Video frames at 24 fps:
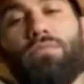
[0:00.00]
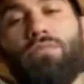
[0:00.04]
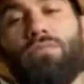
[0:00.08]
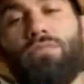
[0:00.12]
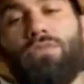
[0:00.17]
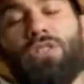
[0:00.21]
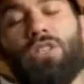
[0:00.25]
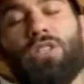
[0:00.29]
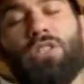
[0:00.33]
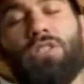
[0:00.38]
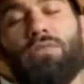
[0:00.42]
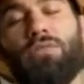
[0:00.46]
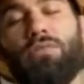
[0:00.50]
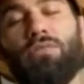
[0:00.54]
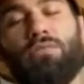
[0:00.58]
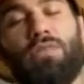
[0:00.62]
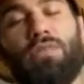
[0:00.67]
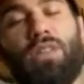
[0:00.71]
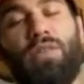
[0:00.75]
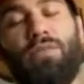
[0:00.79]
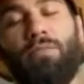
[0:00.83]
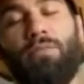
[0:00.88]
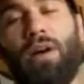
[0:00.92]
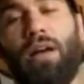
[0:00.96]
just
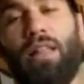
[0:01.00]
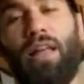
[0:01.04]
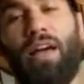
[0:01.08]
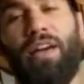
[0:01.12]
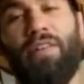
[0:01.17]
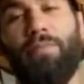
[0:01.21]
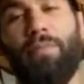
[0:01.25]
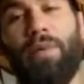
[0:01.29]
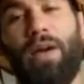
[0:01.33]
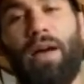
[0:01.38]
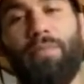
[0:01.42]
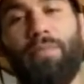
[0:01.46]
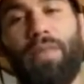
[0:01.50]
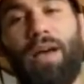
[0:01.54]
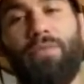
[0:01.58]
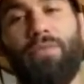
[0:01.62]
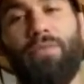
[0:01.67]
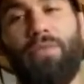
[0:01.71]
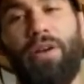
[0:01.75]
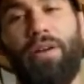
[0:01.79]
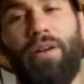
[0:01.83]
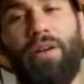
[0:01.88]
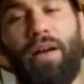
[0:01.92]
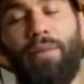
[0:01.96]
live my life, man. I'm
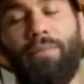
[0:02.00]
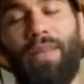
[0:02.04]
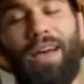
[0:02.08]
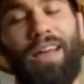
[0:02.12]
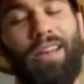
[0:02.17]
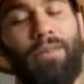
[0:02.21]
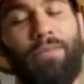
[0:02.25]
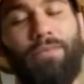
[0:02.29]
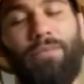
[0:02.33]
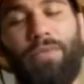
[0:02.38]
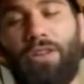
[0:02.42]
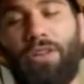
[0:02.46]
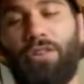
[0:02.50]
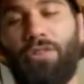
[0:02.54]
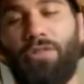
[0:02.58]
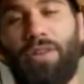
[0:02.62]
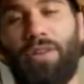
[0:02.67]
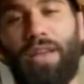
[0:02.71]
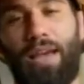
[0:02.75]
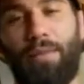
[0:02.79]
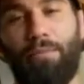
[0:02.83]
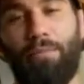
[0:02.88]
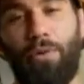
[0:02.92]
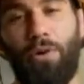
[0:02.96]
not a video
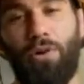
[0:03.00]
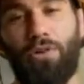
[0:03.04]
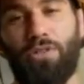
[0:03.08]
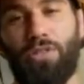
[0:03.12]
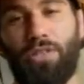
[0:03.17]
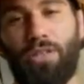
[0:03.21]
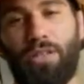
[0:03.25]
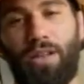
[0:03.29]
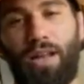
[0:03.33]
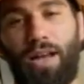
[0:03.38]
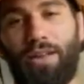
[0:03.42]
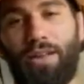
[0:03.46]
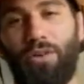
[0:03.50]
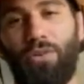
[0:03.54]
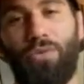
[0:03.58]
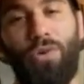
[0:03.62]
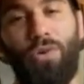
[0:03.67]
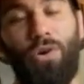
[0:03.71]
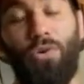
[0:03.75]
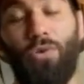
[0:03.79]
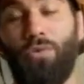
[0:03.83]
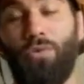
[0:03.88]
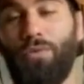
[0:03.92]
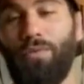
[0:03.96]
game person. I don't
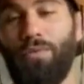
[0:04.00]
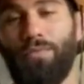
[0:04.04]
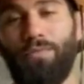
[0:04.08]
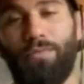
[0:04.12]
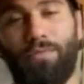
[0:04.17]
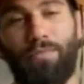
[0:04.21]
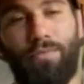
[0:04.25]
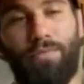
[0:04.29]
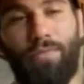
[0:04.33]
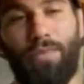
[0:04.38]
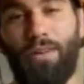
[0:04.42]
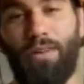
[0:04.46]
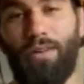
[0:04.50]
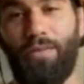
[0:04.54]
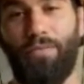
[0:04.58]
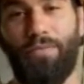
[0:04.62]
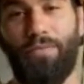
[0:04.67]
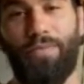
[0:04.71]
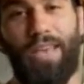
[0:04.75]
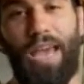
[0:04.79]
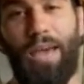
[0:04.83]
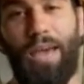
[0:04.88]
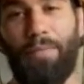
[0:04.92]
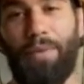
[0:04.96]
own a
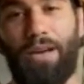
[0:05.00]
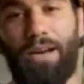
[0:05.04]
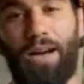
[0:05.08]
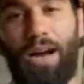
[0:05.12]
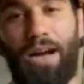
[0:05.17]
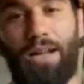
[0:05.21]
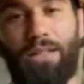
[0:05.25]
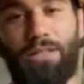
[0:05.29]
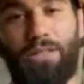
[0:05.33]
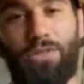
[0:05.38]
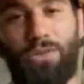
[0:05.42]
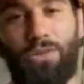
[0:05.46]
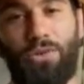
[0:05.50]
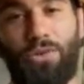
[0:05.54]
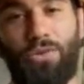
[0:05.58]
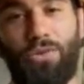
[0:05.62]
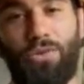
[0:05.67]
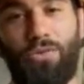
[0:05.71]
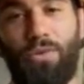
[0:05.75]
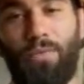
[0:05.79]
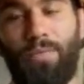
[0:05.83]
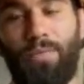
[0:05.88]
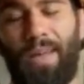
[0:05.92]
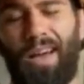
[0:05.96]
gaming
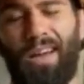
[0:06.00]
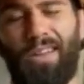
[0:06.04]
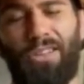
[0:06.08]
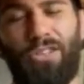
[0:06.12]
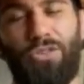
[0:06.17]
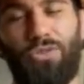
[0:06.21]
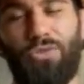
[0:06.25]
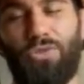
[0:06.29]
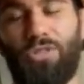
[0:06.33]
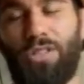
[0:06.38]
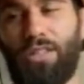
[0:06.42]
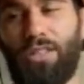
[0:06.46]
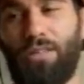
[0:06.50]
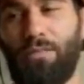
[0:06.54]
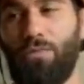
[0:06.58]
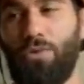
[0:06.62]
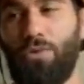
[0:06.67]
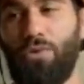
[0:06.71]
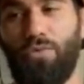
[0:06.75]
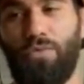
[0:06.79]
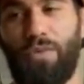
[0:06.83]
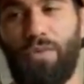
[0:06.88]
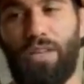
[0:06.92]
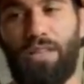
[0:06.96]
console. I'm not huge into
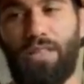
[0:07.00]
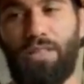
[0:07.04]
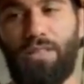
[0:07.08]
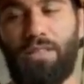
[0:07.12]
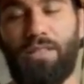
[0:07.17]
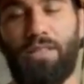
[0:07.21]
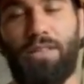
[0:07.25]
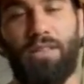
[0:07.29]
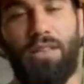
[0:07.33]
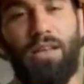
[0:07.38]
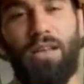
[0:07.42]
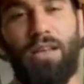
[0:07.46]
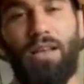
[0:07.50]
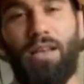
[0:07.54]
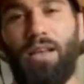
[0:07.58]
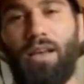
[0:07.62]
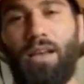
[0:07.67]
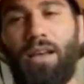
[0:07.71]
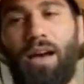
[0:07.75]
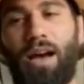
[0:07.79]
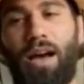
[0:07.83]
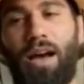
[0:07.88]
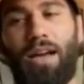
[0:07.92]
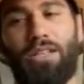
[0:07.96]
movies.
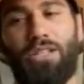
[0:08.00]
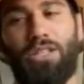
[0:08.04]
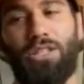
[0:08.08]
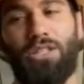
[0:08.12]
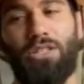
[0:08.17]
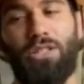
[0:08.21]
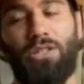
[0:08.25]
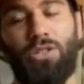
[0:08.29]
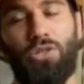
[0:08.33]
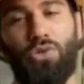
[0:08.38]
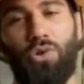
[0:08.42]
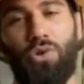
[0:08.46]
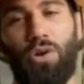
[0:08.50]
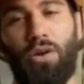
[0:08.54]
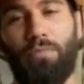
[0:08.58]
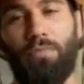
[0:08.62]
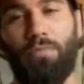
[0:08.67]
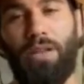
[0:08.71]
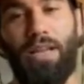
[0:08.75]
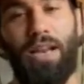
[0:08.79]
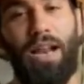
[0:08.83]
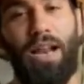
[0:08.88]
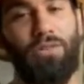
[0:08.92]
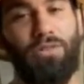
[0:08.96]
I just enjoy
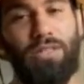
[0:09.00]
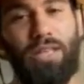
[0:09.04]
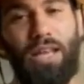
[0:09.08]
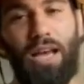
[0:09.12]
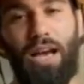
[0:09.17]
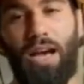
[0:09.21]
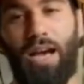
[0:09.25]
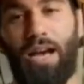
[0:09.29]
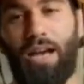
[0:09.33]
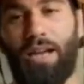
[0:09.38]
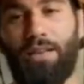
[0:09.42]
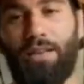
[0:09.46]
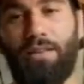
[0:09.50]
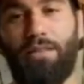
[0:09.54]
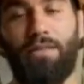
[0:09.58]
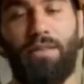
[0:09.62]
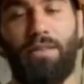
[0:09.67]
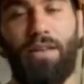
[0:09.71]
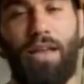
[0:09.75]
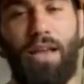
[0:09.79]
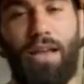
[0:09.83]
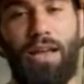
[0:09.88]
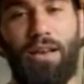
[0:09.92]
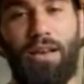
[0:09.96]
being outside
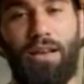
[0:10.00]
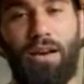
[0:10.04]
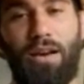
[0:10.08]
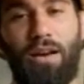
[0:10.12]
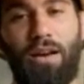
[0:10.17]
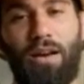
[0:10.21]
and